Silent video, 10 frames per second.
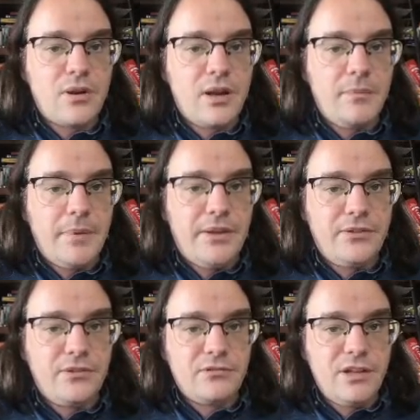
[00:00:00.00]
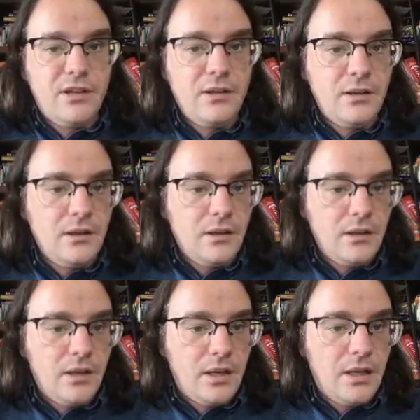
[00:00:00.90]
um, history.
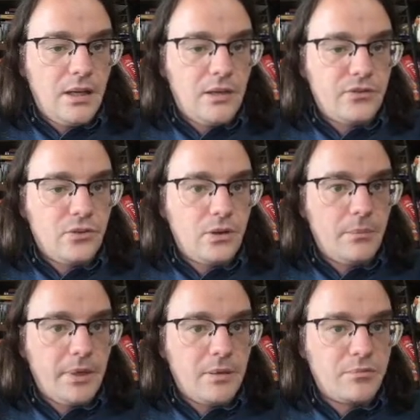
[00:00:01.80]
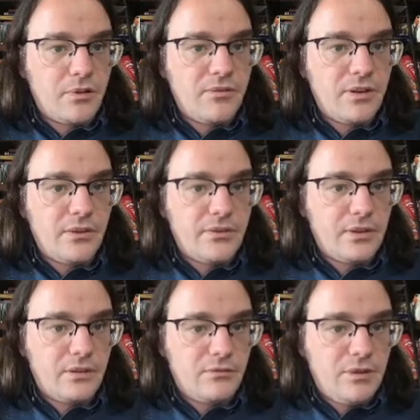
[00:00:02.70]
Uh, sure, I'll make it private, I'll stick
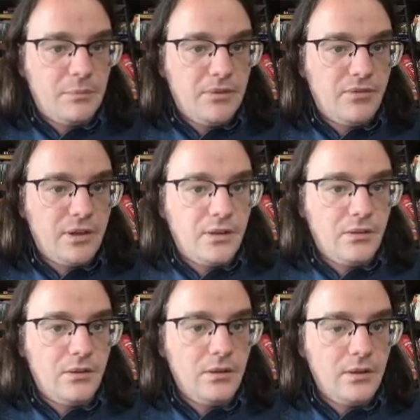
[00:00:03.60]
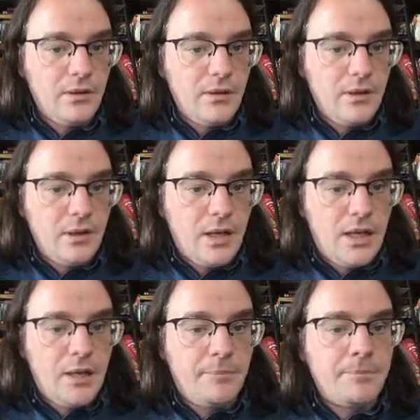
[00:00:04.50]
it in a README file.
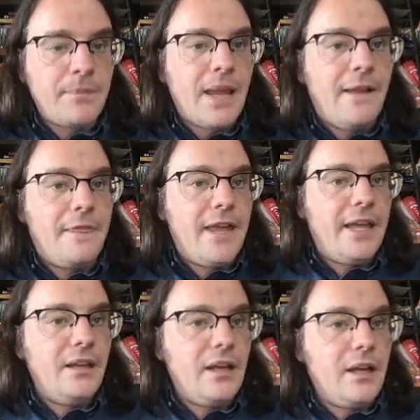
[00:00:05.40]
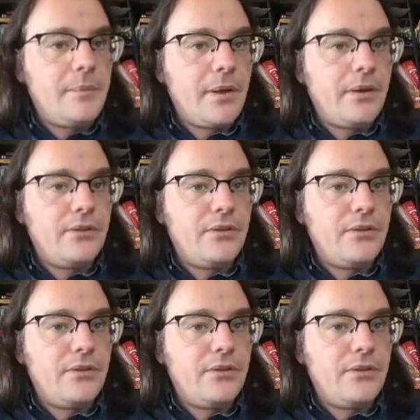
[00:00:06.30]
Um, and then I'm going